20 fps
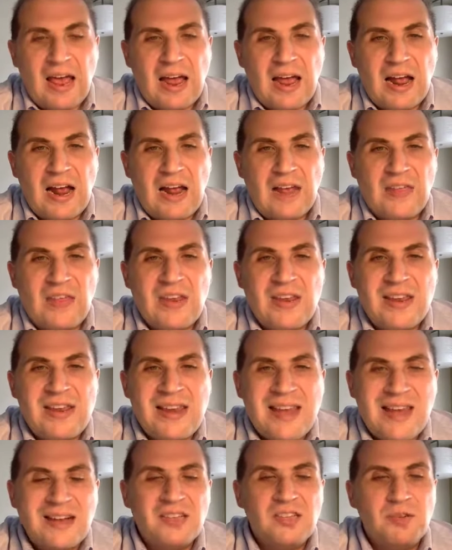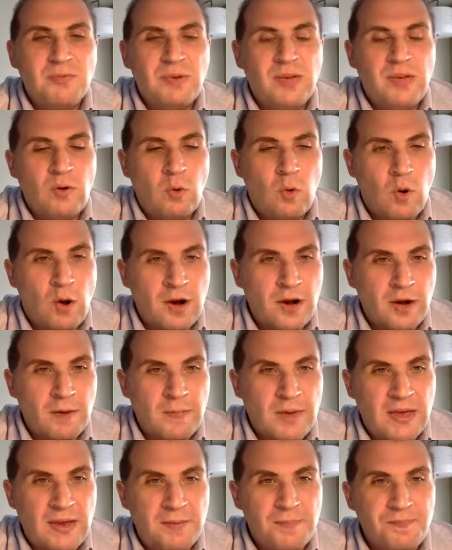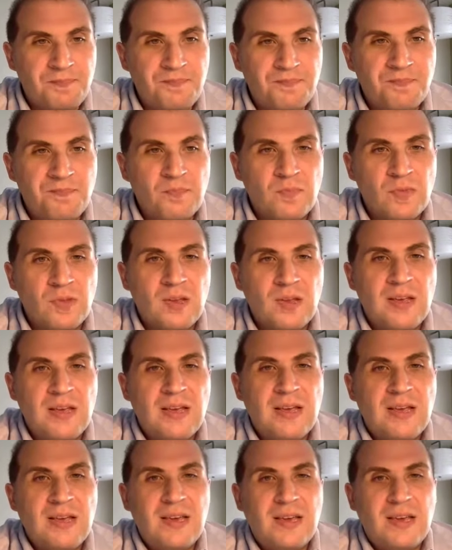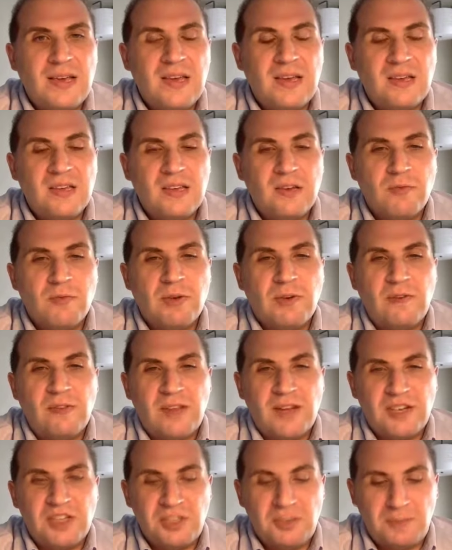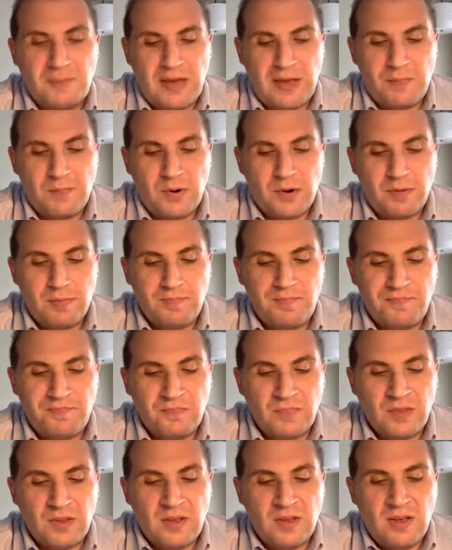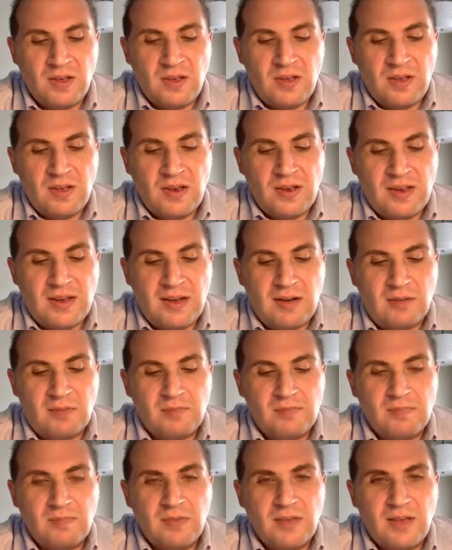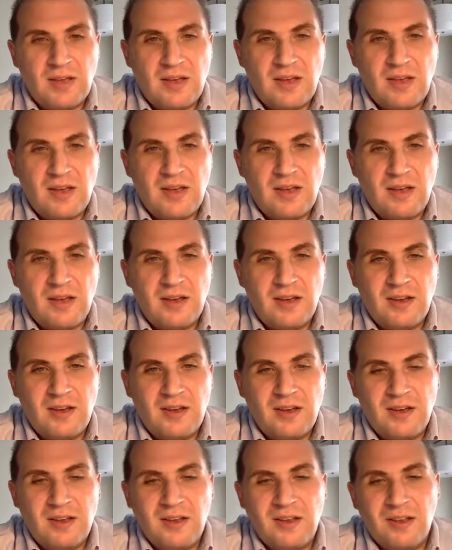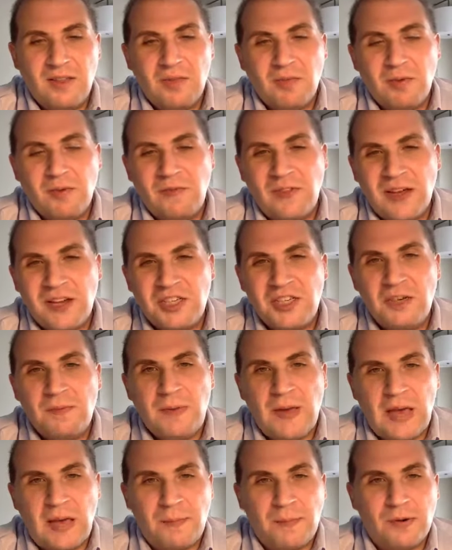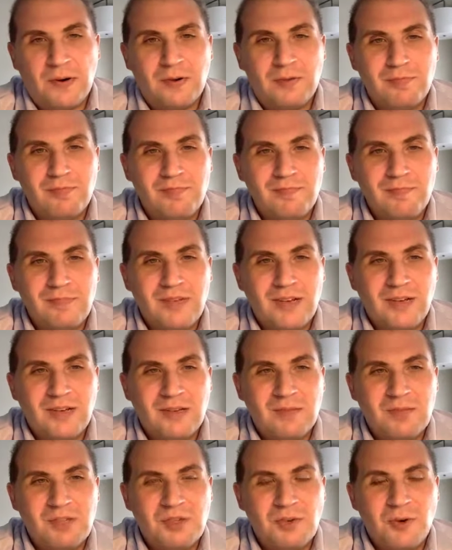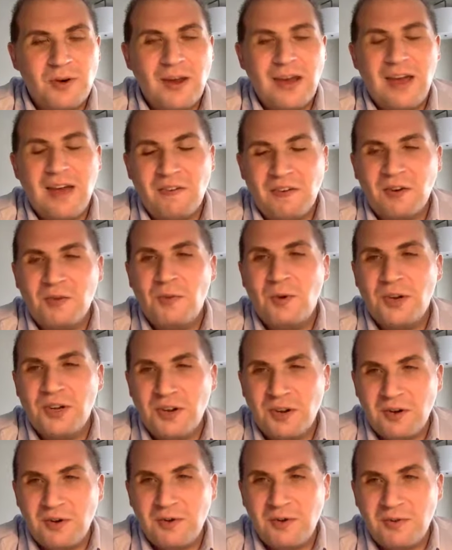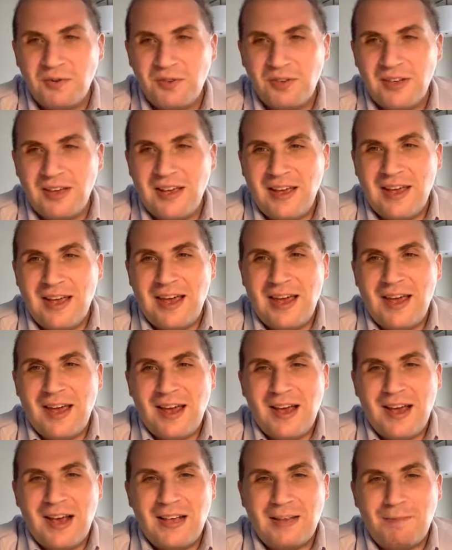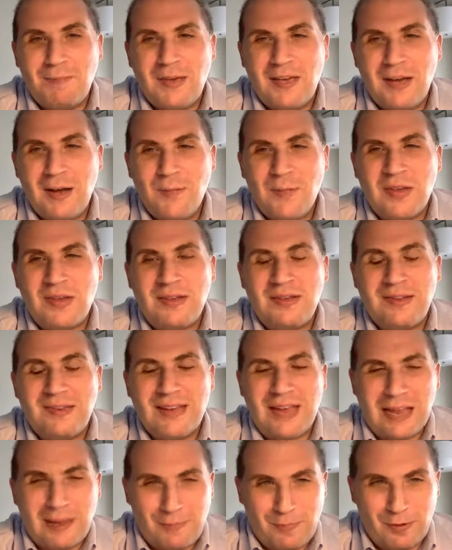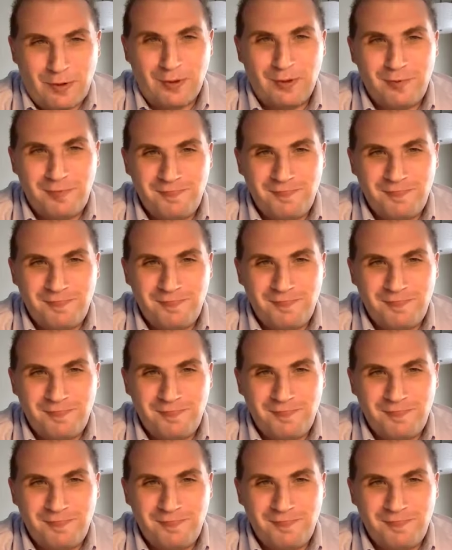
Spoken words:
The next requirement is the reflection paper. Now, the reflection paper, as I'm sure everyone knows, has become a staple